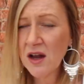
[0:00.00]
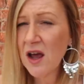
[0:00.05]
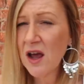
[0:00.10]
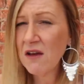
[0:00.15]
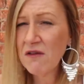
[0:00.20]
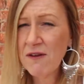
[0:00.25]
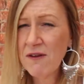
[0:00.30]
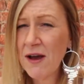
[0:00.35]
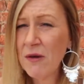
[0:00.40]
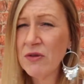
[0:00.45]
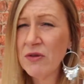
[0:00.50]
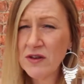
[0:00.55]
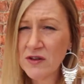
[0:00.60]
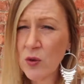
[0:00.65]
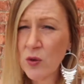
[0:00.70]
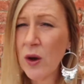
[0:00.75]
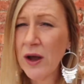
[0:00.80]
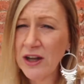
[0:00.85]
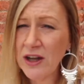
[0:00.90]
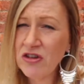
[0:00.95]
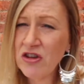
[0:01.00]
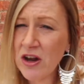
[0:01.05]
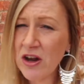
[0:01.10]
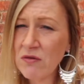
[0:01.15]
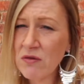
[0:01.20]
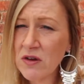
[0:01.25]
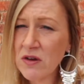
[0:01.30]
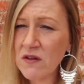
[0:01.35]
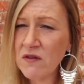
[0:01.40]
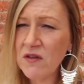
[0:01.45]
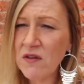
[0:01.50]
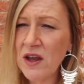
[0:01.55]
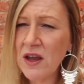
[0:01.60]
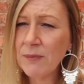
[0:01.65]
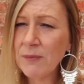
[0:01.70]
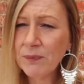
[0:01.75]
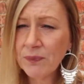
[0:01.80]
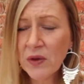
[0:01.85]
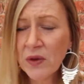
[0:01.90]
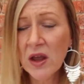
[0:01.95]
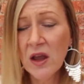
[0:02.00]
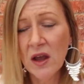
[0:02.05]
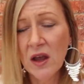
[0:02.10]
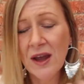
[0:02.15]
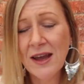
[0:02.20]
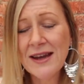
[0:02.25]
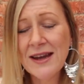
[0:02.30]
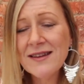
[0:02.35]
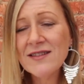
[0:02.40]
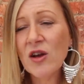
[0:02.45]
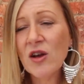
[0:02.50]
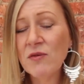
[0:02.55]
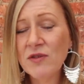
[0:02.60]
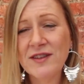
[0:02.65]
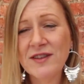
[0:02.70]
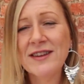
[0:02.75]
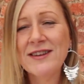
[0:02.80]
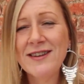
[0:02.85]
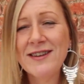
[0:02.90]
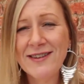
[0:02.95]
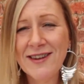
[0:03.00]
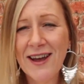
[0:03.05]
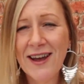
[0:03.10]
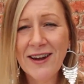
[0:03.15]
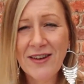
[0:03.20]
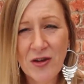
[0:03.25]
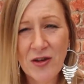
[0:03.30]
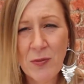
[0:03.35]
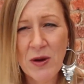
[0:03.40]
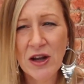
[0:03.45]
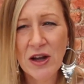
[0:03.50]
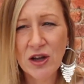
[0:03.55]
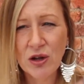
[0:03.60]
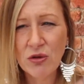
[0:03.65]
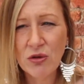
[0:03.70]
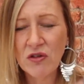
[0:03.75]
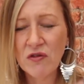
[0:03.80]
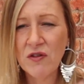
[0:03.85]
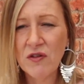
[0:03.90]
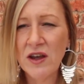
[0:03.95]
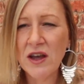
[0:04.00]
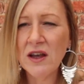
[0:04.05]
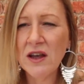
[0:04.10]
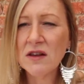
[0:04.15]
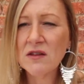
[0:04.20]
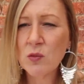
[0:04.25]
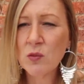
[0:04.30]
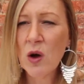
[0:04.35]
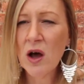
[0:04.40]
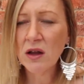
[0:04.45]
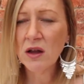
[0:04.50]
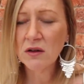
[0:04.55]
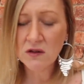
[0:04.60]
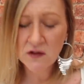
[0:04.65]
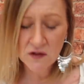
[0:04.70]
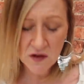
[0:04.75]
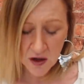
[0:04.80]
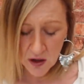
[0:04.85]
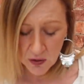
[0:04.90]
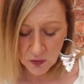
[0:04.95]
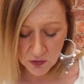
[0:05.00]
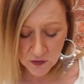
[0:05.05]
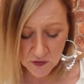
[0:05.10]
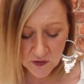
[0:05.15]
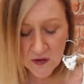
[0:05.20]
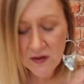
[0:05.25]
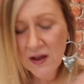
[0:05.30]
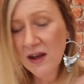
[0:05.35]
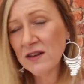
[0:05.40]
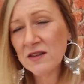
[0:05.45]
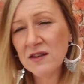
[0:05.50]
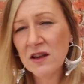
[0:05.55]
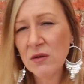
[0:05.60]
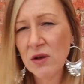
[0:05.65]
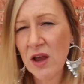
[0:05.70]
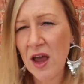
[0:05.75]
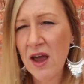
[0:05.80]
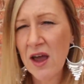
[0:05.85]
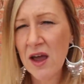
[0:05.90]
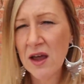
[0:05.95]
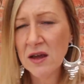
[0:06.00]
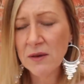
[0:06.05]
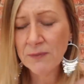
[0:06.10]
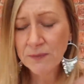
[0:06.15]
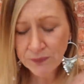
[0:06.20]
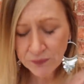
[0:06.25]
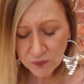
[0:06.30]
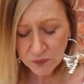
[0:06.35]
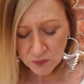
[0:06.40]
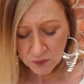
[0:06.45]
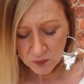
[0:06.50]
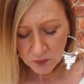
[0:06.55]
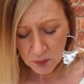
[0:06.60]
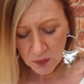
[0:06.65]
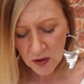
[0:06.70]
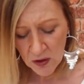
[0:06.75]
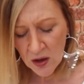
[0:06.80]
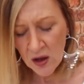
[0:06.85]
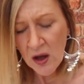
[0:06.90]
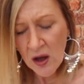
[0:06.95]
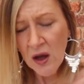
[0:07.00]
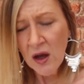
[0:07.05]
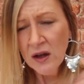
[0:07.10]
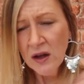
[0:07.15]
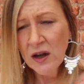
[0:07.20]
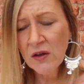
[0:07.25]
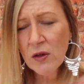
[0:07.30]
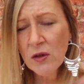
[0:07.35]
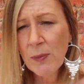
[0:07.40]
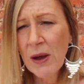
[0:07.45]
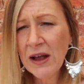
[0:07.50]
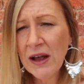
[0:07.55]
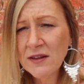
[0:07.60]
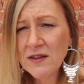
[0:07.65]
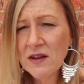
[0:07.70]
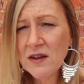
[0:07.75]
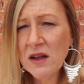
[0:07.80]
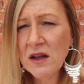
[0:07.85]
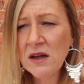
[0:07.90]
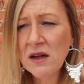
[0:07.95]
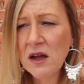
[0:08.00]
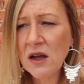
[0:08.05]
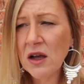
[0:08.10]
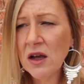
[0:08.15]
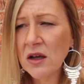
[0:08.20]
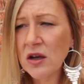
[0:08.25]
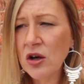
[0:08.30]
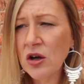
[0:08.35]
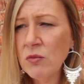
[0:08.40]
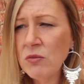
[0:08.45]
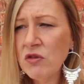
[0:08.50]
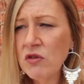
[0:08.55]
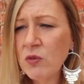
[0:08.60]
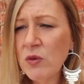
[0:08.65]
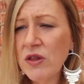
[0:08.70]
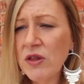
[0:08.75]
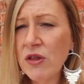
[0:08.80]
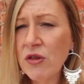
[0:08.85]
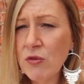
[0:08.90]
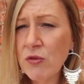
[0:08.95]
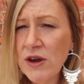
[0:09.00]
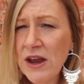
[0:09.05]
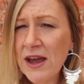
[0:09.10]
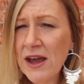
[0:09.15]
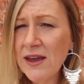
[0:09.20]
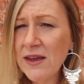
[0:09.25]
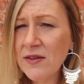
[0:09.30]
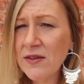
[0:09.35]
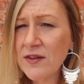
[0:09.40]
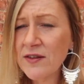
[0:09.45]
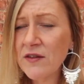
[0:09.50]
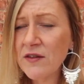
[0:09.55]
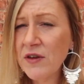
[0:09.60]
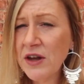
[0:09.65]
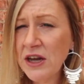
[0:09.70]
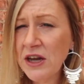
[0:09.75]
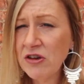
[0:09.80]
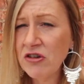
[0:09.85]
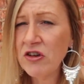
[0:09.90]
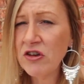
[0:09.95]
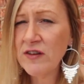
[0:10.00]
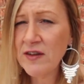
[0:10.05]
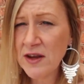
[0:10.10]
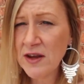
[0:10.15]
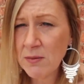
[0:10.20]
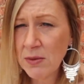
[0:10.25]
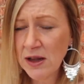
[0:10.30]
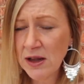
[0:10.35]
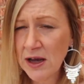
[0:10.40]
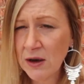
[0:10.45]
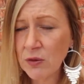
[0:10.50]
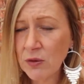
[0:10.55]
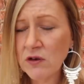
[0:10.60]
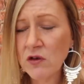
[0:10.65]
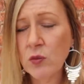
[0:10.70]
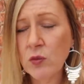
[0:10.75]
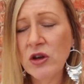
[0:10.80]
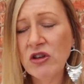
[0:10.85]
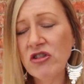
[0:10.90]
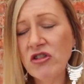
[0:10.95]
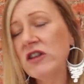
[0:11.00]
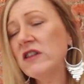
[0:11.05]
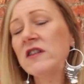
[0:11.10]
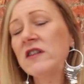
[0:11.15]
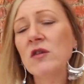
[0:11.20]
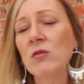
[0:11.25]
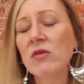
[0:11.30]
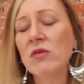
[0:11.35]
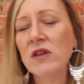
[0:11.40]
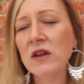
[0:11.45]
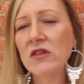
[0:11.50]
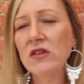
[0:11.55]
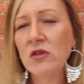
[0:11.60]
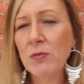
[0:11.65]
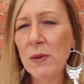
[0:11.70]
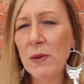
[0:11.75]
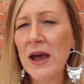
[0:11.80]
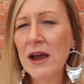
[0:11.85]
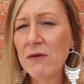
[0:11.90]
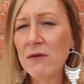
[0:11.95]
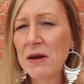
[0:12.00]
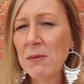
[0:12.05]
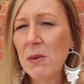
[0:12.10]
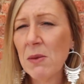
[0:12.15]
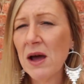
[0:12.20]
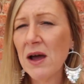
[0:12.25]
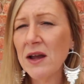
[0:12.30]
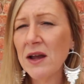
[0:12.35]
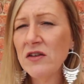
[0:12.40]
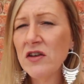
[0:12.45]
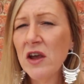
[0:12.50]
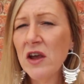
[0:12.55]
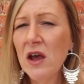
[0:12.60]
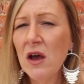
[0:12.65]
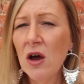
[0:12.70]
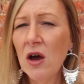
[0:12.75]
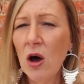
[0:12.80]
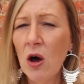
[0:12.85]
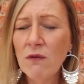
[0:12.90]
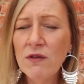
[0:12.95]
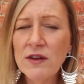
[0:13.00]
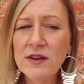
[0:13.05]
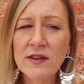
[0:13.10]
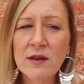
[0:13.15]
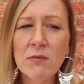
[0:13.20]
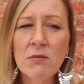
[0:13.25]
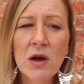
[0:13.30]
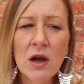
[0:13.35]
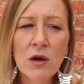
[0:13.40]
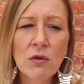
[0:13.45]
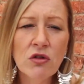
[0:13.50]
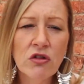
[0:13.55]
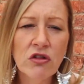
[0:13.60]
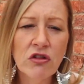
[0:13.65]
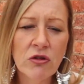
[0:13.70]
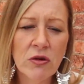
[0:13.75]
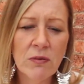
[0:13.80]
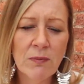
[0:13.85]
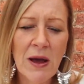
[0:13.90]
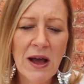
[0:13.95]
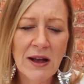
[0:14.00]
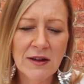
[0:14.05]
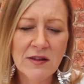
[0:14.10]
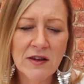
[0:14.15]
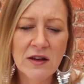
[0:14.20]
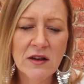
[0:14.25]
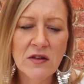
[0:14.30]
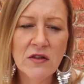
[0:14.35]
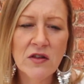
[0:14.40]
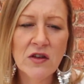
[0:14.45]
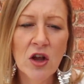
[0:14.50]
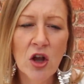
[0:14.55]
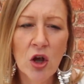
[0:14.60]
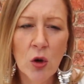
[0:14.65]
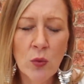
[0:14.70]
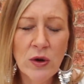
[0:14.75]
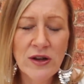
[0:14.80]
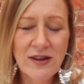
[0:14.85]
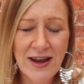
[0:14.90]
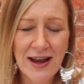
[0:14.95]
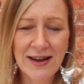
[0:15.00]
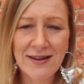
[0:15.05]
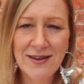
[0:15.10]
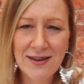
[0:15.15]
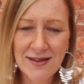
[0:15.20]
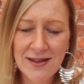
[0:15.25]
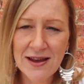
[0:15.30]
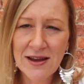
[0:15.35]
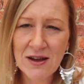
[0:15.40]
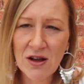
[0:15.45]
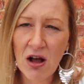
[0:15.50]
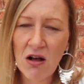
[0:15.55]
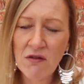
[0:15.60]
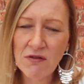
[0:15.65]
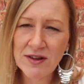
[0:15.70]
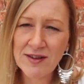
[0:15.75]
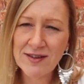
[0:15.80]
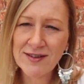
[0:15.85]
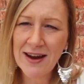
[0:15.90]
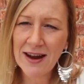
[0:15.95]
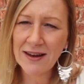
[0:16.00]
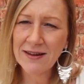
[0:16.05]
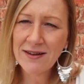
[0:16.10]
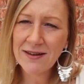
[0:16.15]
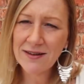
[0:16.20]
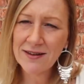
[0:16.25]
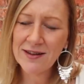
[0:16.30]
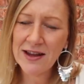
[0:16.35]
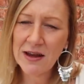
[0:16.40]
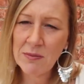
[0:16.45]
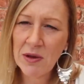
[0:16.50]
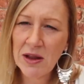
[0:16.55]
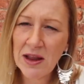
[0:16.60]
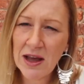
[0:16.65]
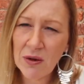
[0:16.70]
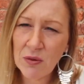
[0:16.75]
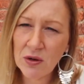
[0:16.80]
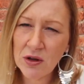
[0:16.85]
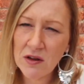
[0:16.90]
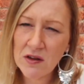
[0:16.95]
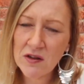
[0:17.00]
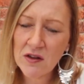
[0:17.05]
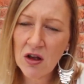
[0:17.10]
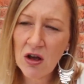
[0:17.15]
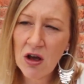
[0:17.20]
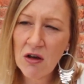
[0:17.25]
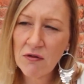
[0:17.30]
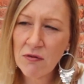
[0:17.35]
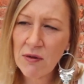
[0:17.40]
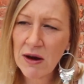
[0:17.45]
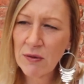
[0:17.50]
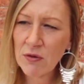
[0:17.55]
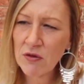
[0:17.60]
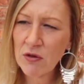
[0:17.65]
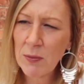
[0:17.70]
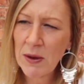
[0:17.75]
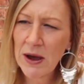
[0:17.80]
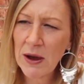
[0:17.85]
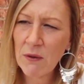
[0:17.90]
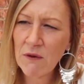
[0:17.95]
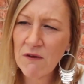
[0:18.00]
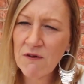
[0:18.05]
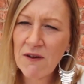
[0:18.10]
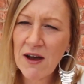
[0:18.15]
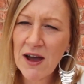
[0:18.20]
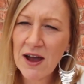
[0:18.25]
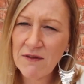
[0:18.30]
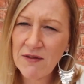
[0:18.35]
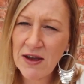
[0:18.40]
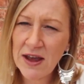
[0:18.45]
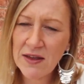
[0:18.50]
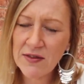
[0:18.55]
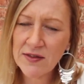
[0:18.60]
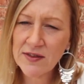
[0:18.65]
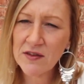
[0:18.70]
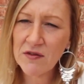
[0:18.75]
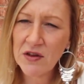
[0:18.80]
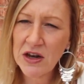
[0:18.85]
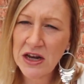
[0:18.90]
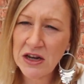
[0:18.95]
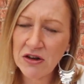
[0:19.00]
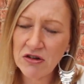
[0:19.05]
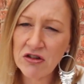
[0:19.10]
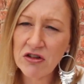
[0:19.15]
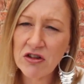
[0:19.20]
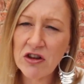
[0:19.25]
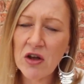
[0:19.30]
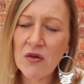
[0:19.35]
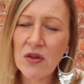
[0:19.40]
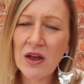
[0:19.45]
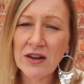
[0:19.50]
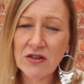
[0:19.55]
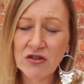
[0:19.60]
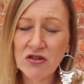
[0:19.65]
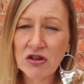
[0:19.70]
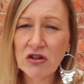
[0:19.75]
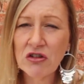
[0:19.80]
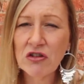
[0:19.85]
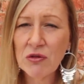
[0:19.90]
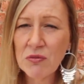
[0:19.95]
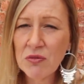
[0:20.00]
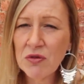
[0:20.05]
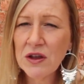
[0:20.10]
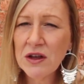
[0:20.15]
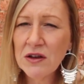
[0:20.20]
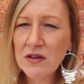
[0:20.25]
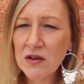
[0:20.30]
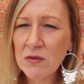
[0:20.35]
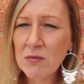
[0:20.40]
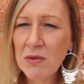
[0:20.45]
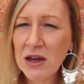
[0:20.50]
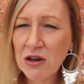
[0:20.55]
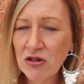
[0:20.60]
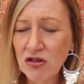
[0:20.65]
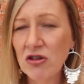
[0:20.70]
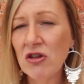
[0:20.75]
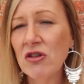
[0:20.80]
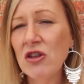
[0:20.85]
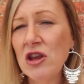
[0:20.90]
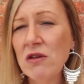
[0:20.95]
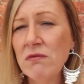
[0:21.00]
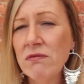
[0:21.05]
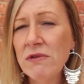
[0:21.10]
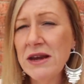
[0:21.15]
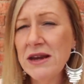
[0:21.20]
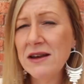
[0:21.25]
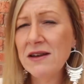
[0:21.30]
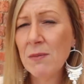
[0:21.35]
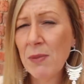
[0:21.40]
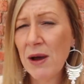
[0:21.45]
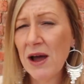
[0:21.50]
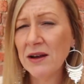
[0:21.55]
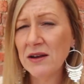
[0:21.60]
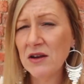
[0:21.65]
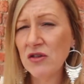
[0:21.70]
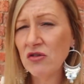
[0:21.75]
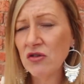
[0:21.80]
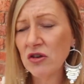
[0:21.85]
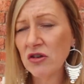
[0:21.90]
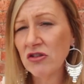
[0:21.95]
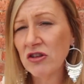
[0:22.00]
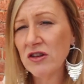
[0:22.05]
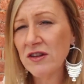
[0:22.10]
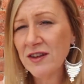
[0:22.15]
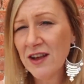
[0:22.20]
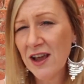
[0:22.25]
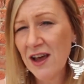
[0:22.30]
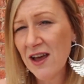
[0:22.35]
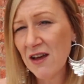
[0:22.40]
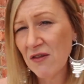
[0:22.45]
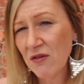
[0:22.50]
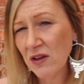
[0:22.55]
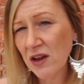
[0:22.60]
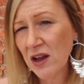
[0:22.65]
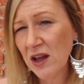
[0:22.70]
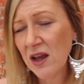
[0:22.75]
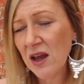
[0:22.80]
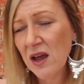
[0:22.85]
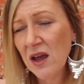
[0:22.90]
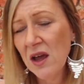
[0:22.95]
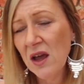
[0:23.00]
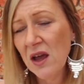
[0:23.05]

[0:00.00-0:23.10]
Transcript: and I found this quite a generous fit. It is obviously designed to be a loose fit as well, so so that's okay. Now, the pattern comes with a three eighths of an inch seam allowance, which is something to bear in mind. Obviously, most patterns we tend to think of a standard seam allowance of around about five eighths of an inch, so that's just something to make sure that you read the pattern instructions carefully